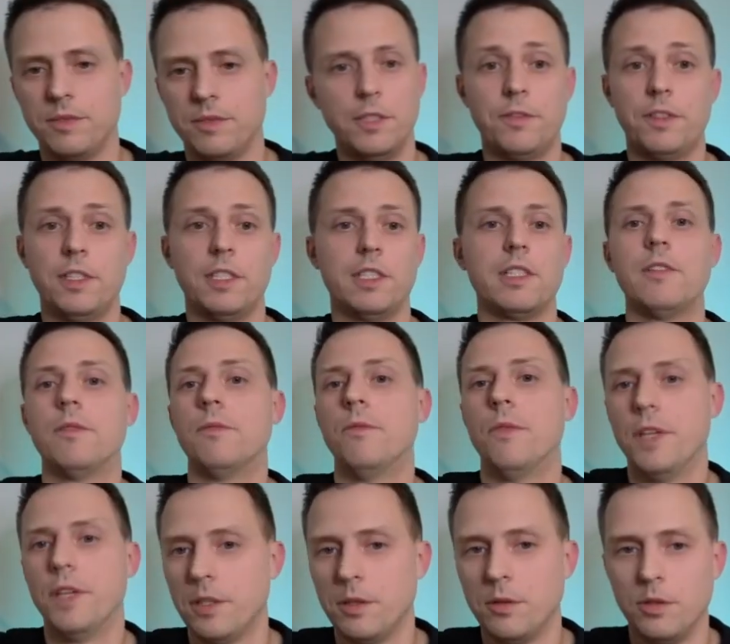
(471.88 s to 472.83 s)
differently
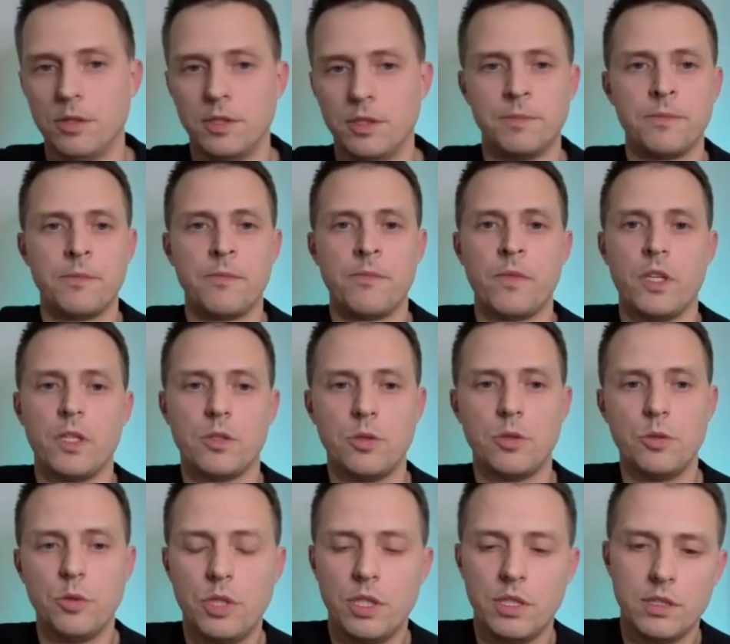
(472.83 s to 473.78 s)
very good.
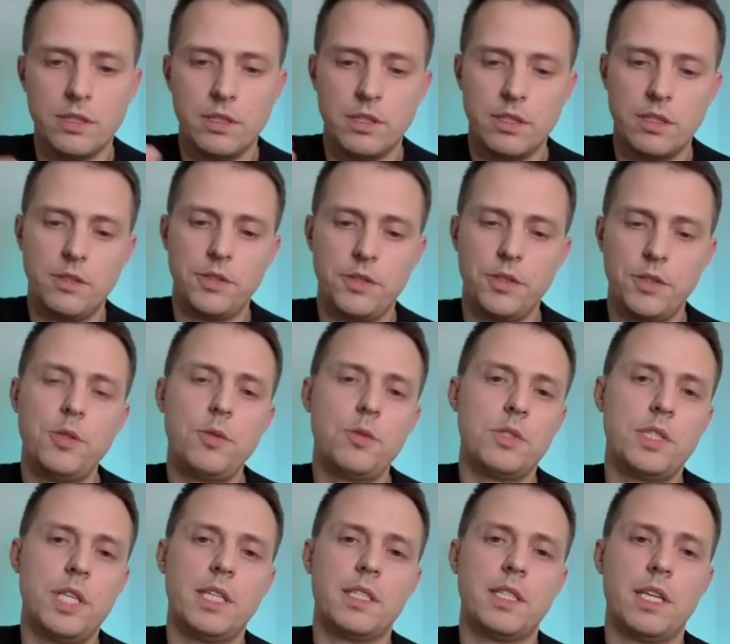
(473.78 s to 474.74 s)
So you can
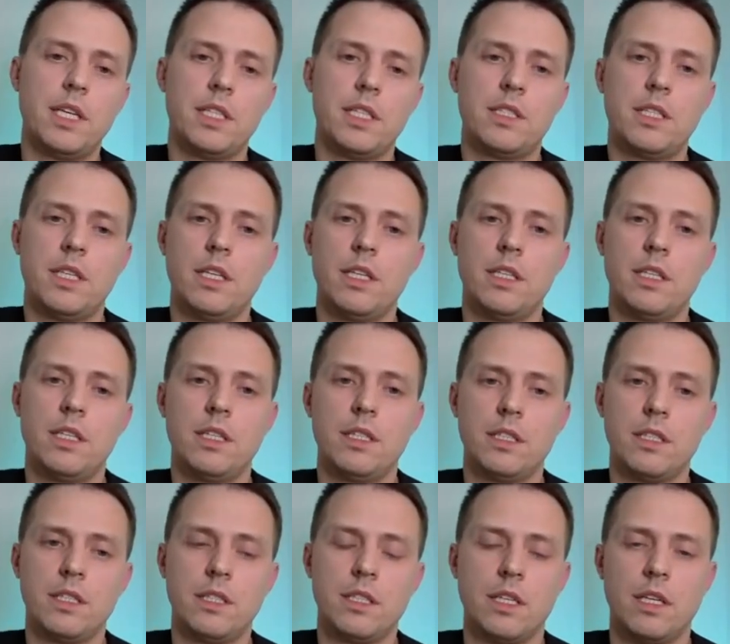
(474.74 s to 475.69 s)
reuse that data
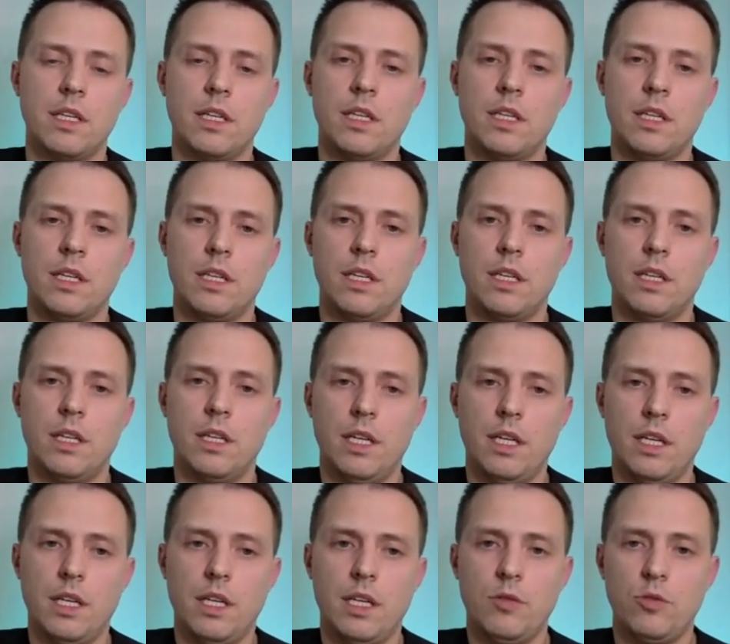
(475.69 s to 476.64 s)
in
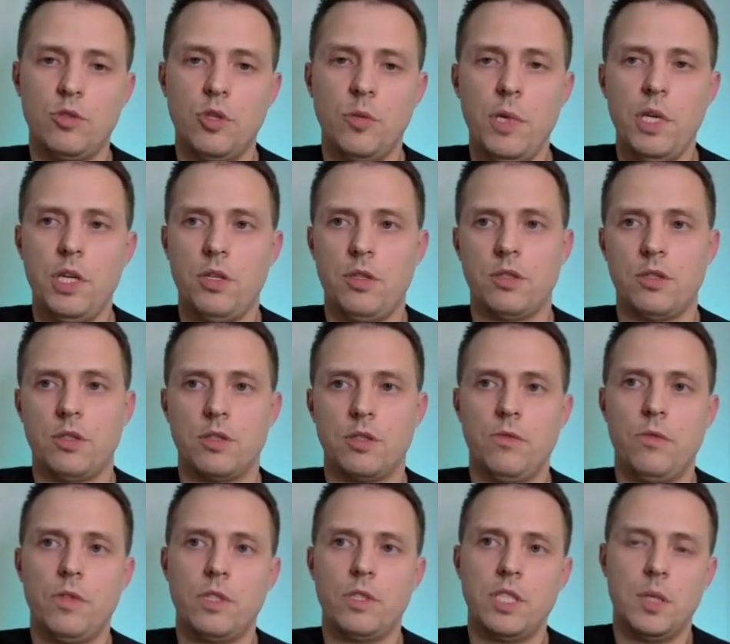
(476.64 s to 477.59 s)
automation.
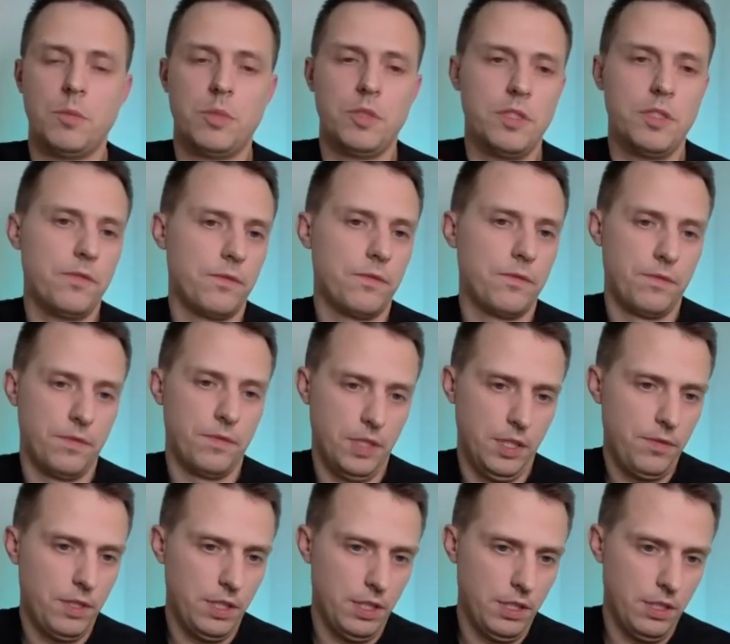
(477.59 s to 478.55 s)
So for example,
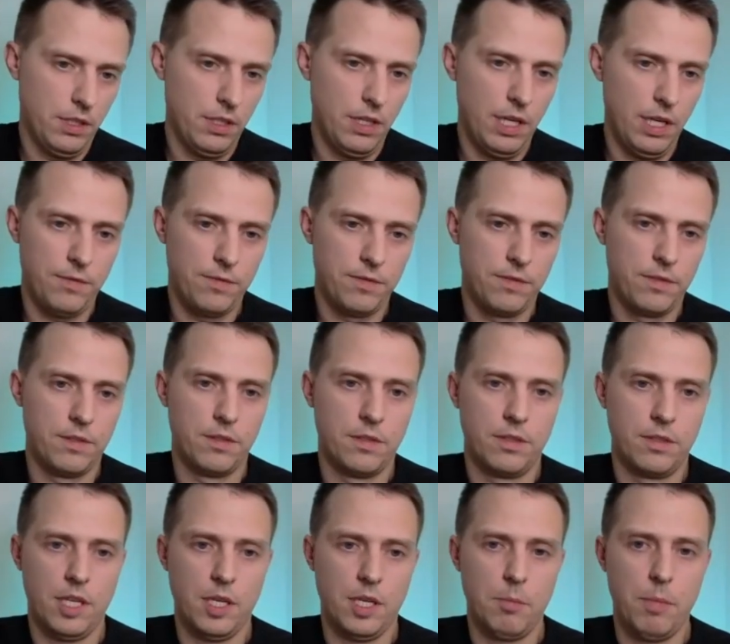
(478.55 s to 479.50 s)
if he
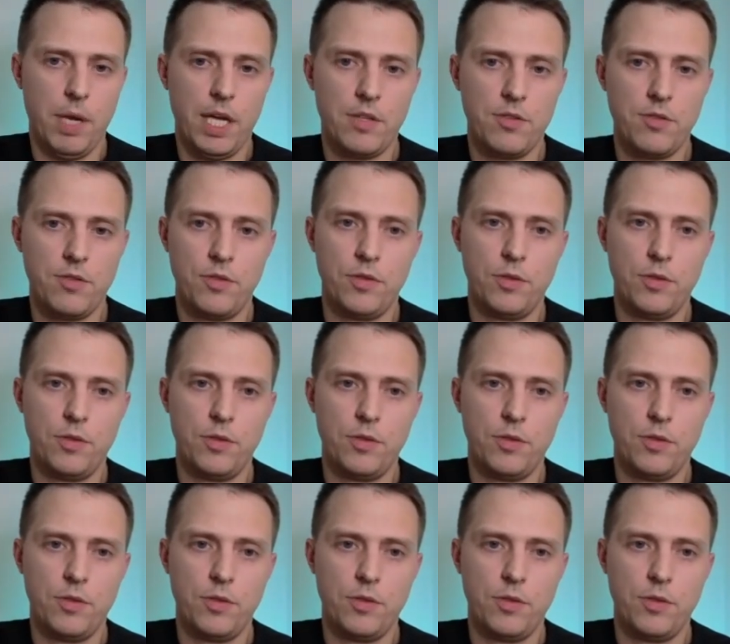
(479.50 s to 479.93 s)
left a bad